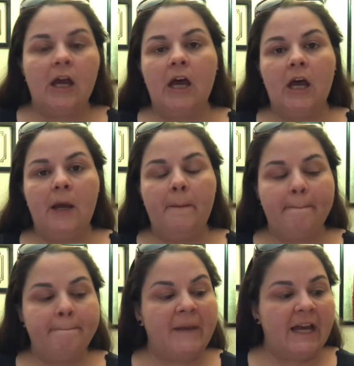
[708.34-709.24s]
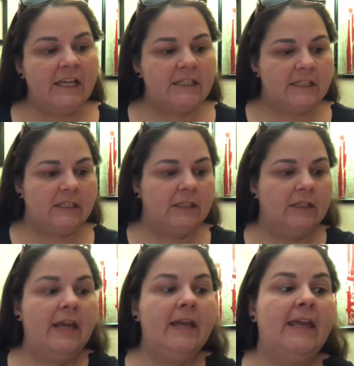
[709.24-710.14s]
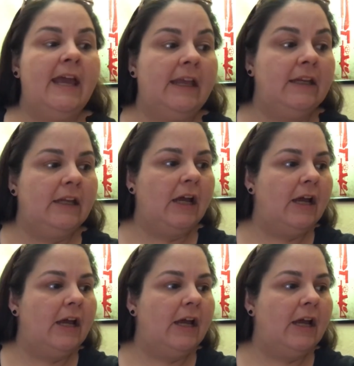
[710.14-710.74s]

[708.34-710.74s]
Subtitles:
But again,